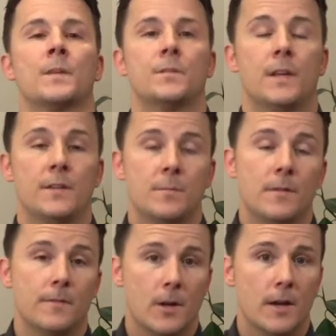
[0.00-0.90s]
So you have to
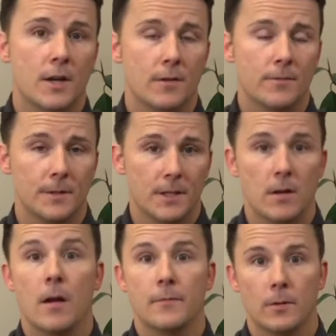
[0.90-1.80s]
be very careful to get
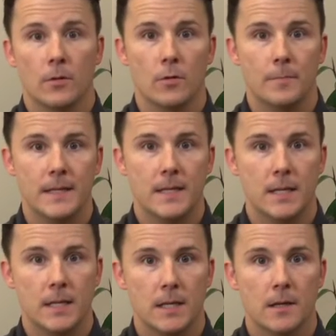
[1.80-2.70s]
off your low B
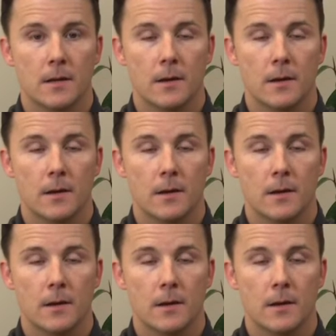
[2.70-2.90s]
key